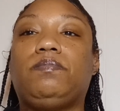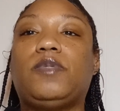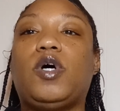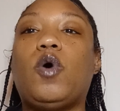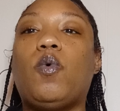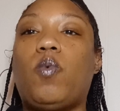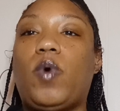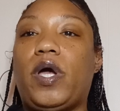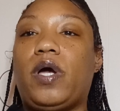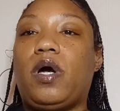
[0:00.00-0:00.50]

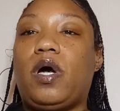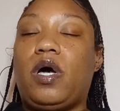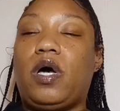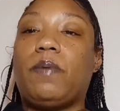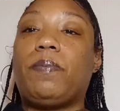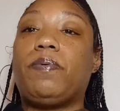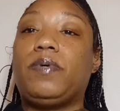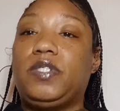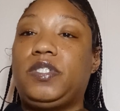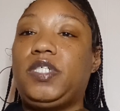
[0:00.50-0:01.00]
uh,
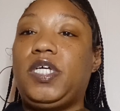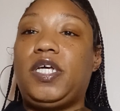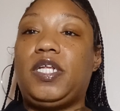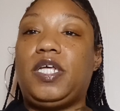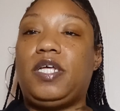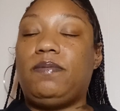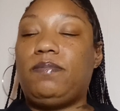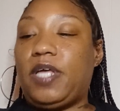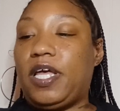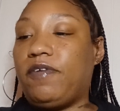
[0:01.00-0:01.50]

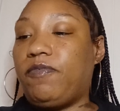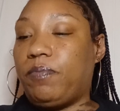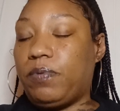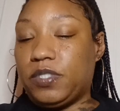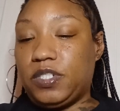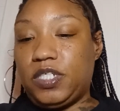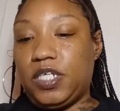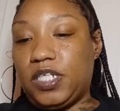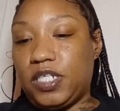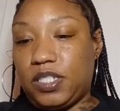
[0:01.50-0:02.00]
presented. They've
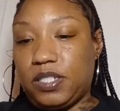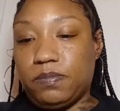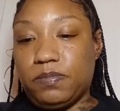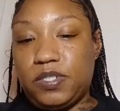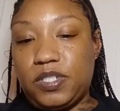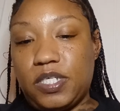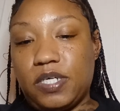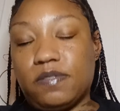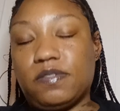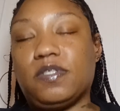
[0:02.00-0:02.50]
presented
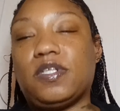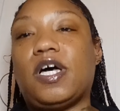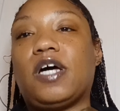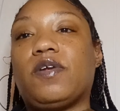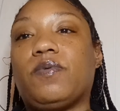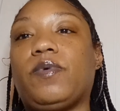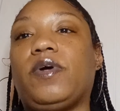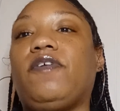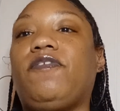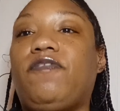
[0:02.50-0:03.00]
themselves. A lot
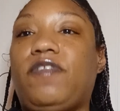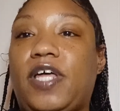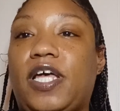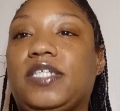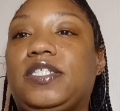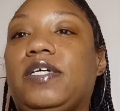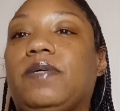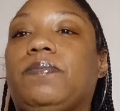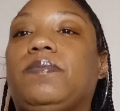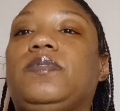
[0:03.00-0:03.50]
of red
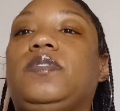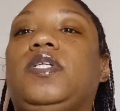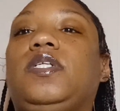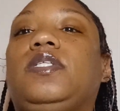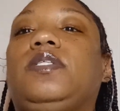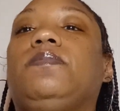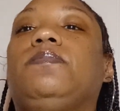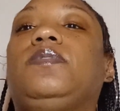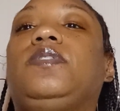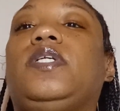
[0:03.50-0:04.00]
flags have presented
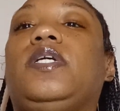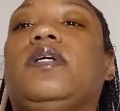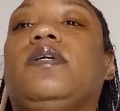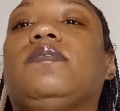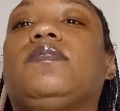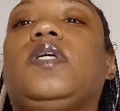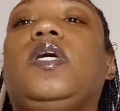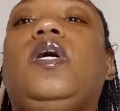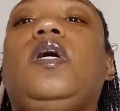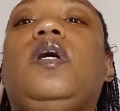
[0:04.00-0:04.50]

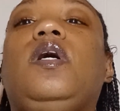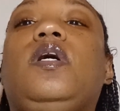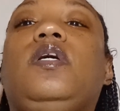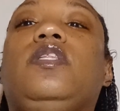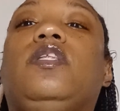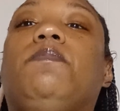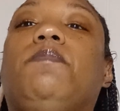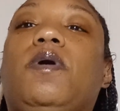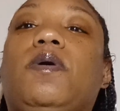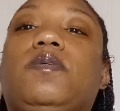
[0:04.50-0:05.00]
themselves.
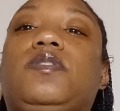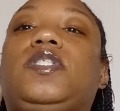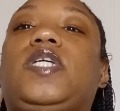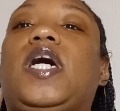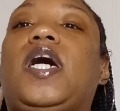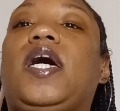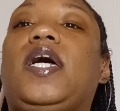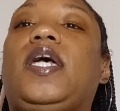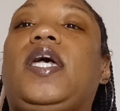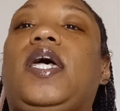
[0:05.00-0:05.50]
The Most
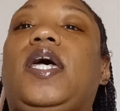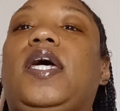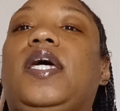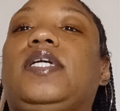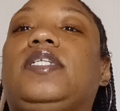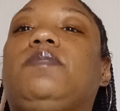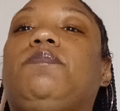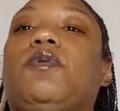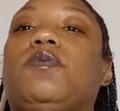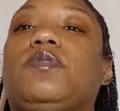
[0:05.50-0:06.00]
High
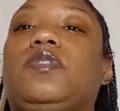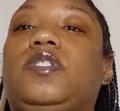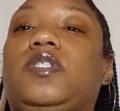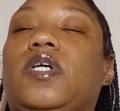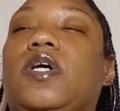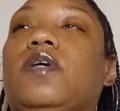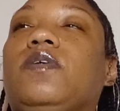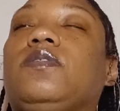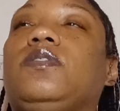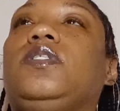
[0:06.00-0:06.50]
has most
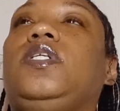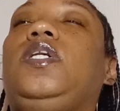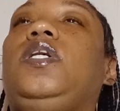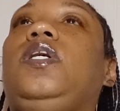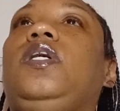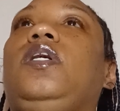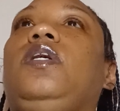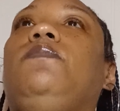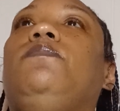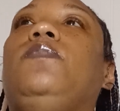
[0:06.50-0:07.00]

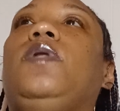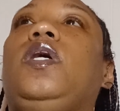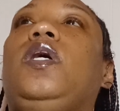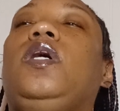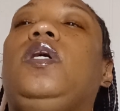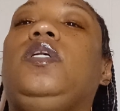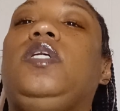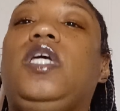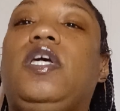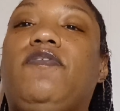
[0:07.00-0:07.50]
certainly
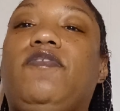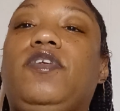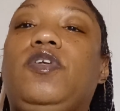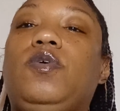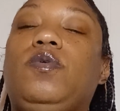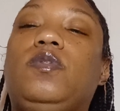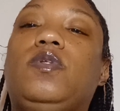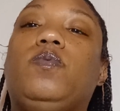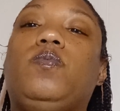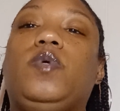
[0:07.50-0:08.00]
given
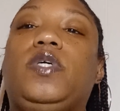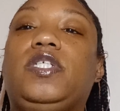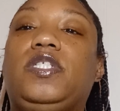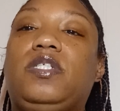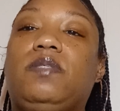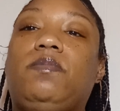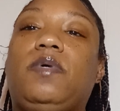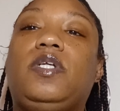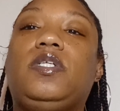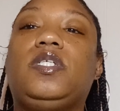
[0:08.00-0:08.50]
you the
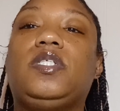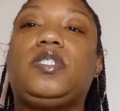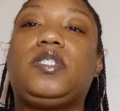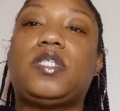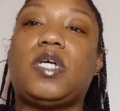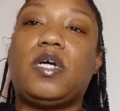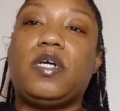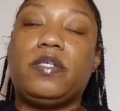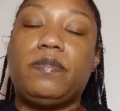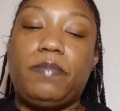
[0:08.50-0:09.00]
wisdom and
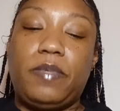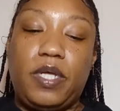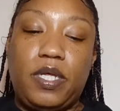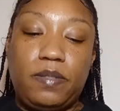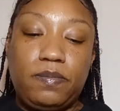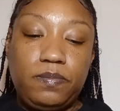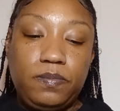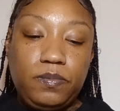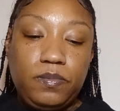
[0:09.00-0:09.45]
discernment,